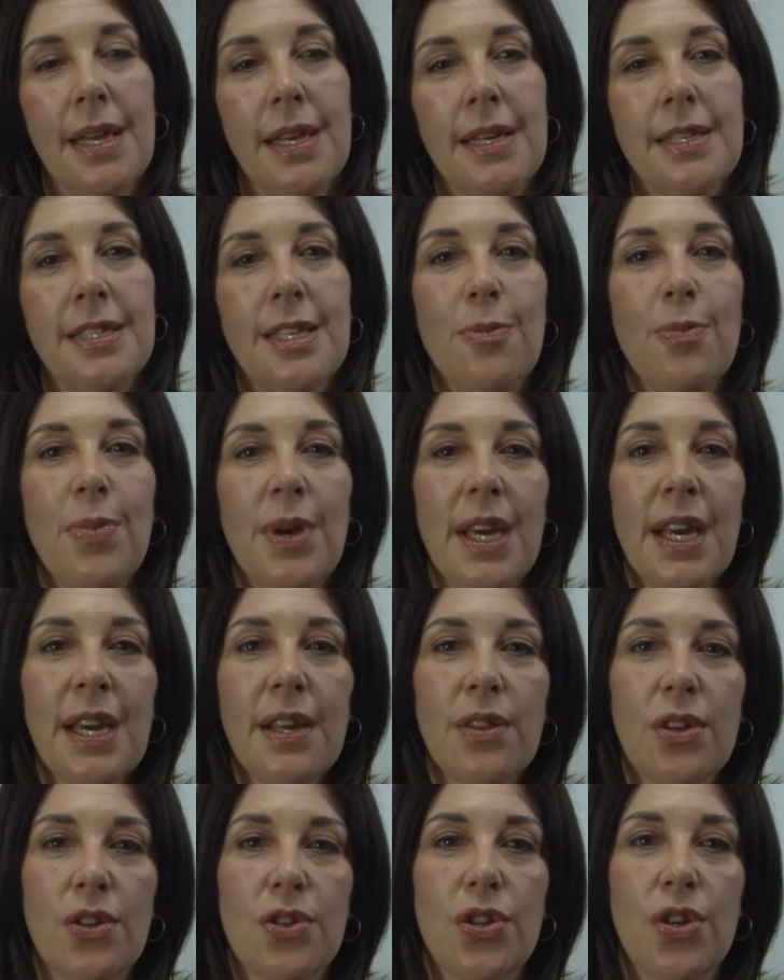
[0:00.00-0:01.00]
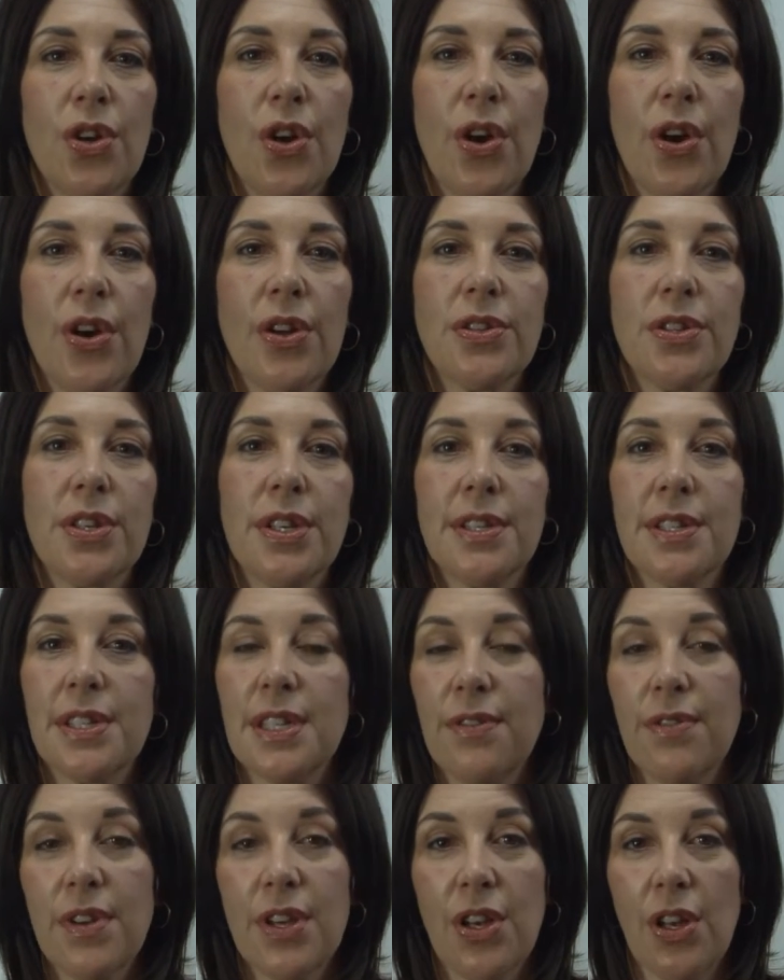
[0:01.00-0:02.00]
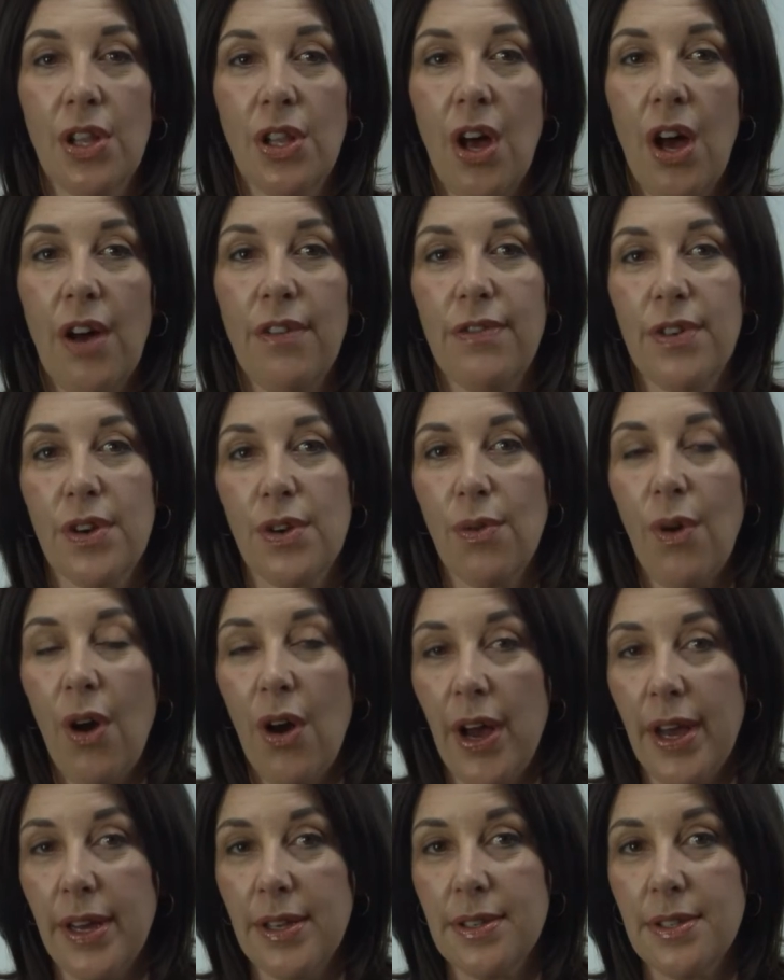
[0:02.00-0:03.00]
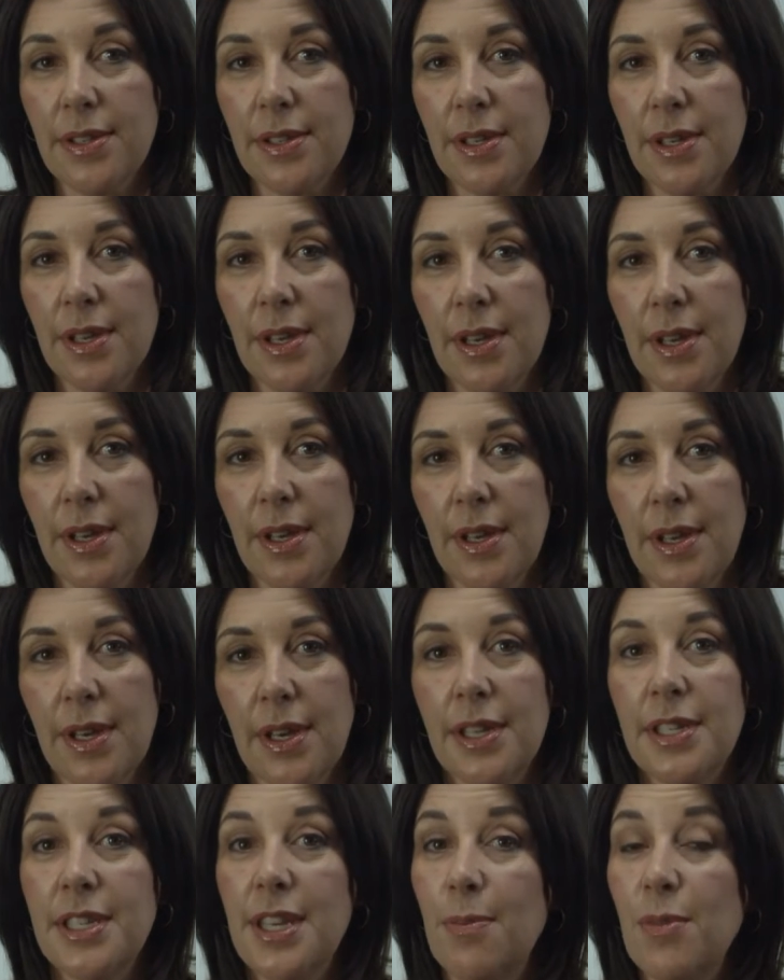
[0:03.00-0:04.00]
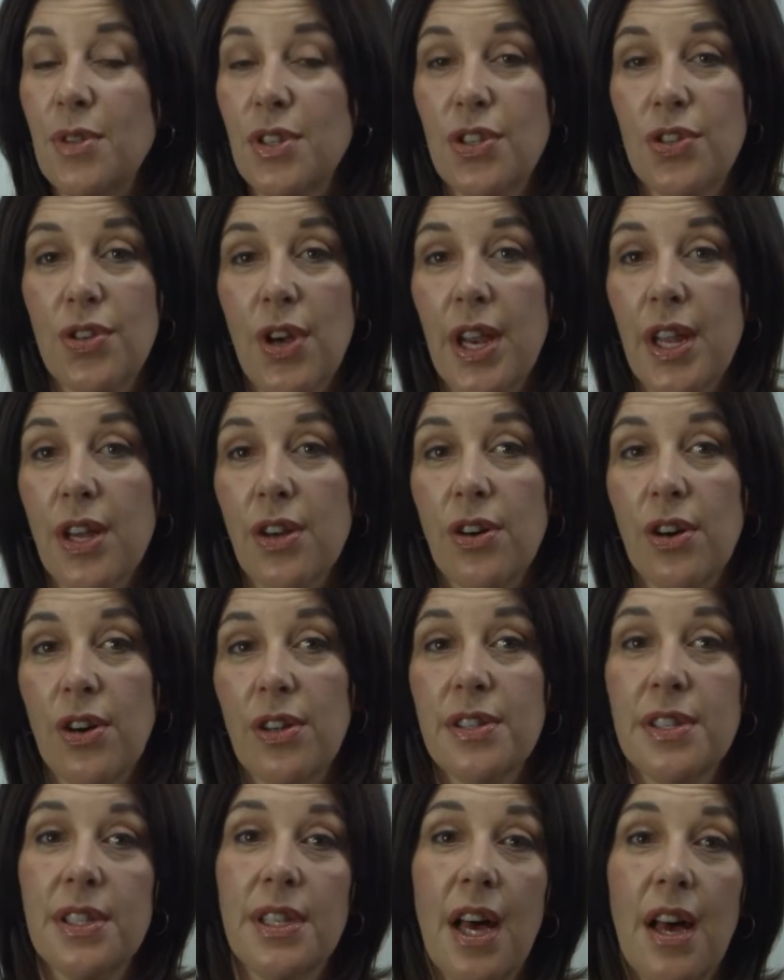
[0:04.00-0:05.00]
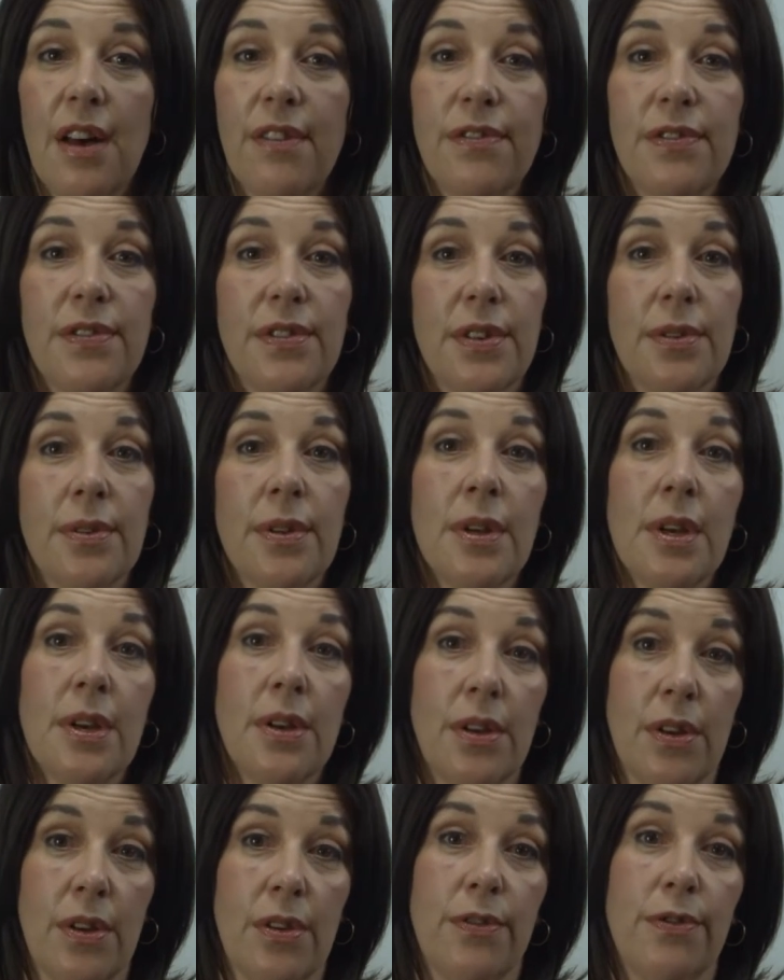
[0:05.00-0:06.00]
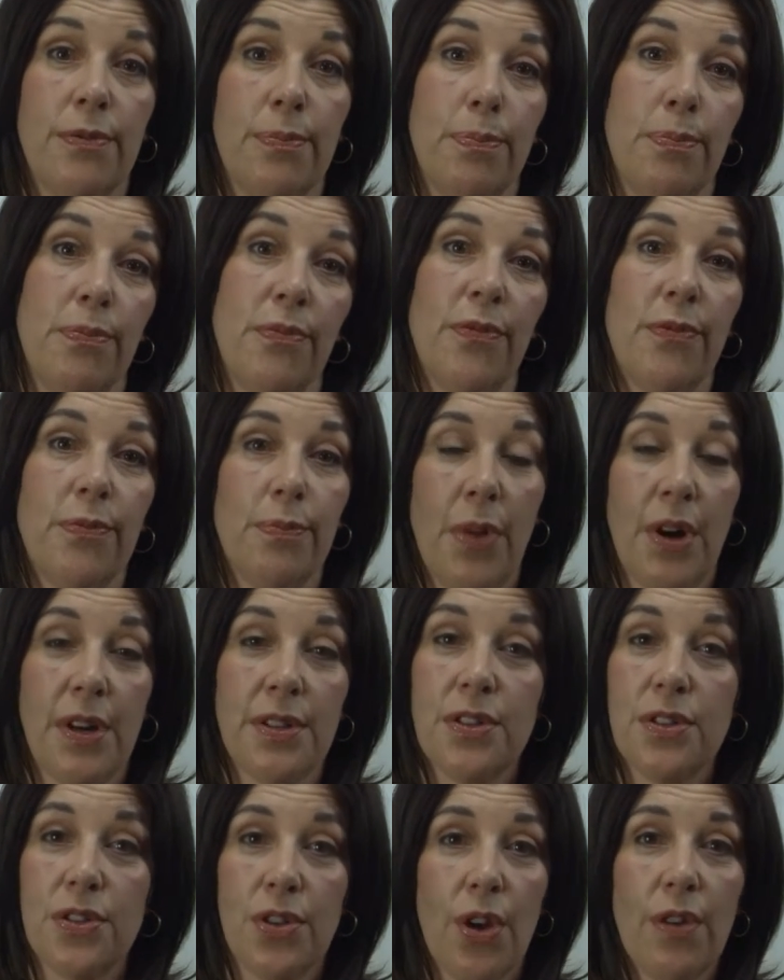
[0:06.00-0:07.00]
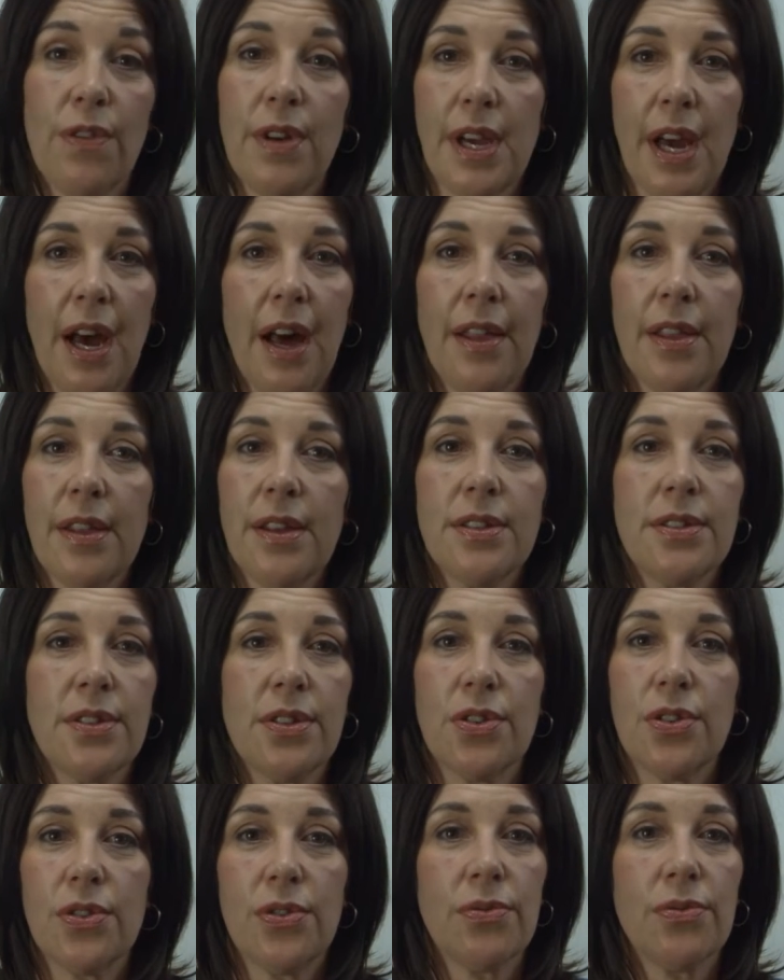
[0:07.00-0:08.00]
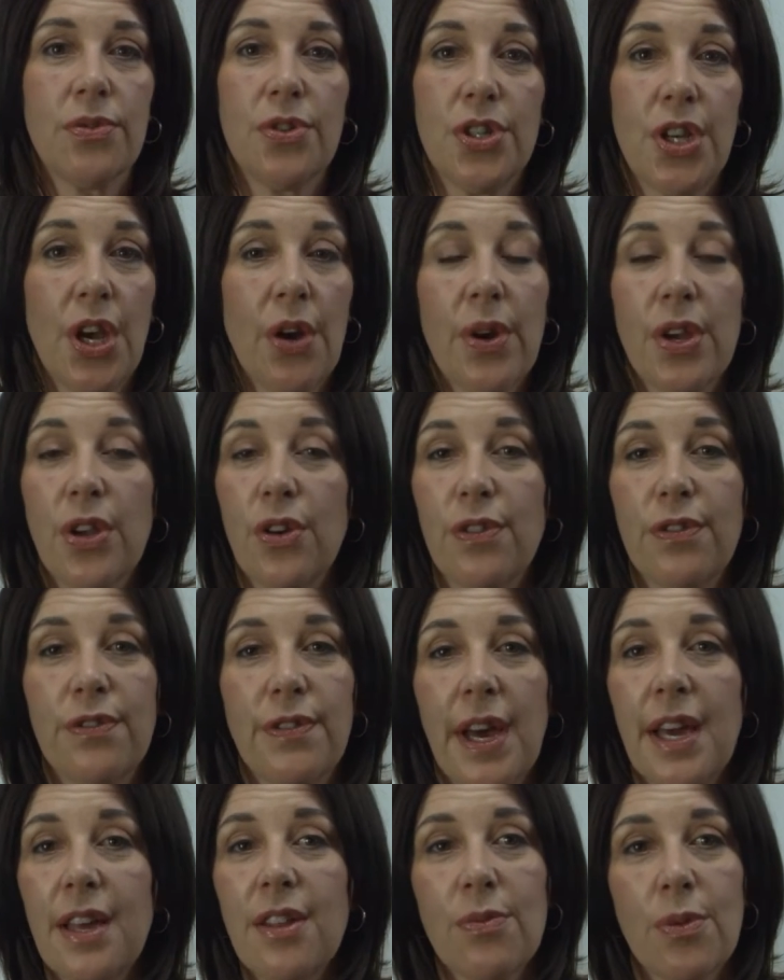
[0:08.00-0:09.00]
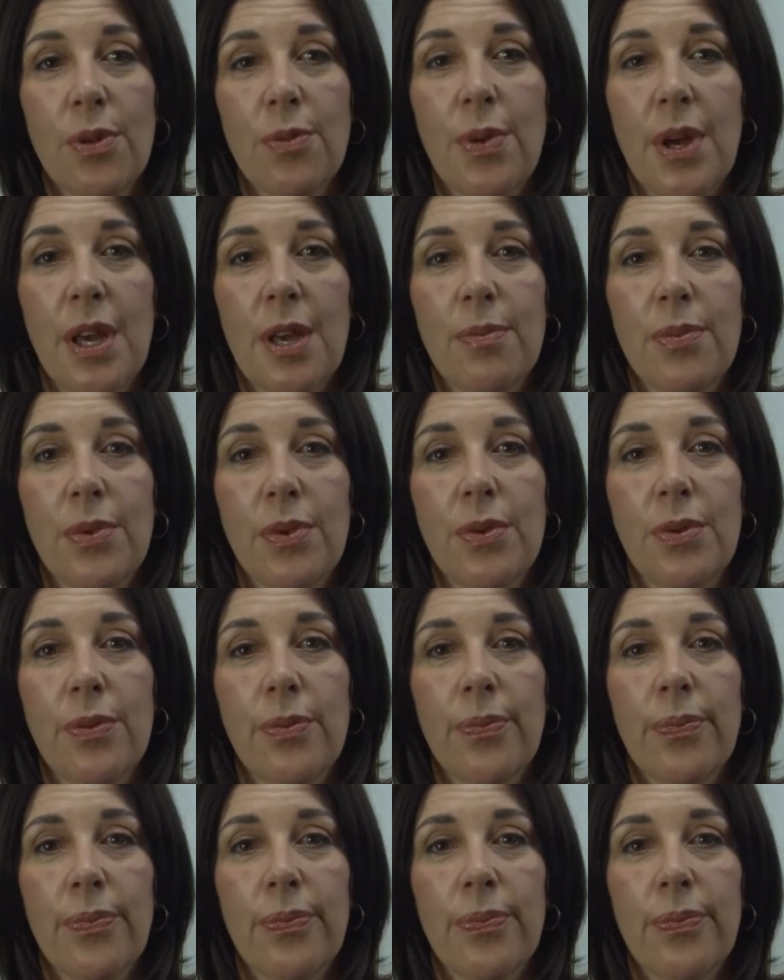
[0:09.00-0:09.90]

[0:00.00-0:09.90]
See, being the church is living your life for Christ, demonstrating God's love for, by serving others and sharing your faith with people.